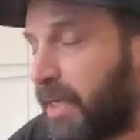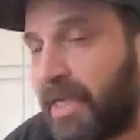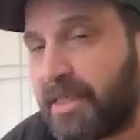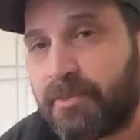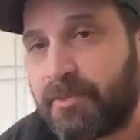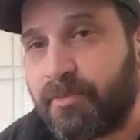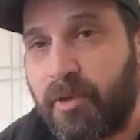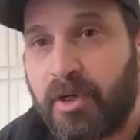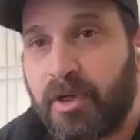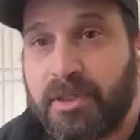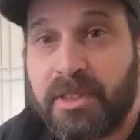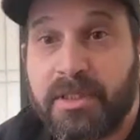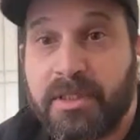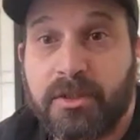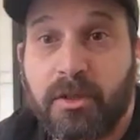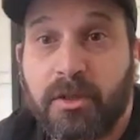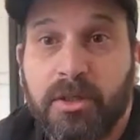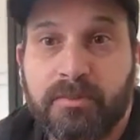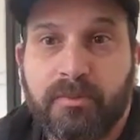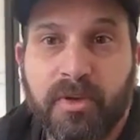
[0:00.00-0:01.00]
plus point they
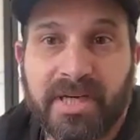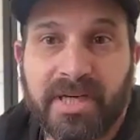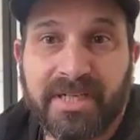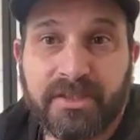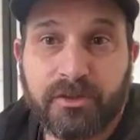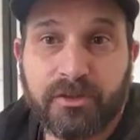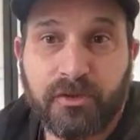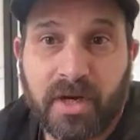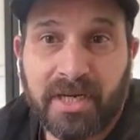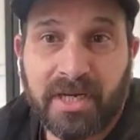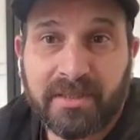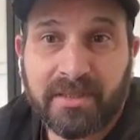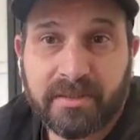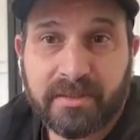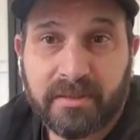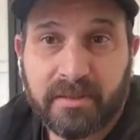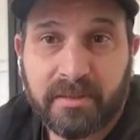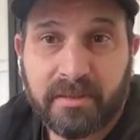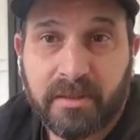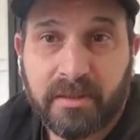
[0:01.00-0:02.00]
saw in brand
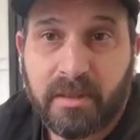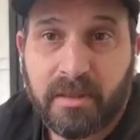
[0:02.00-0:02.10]
trust,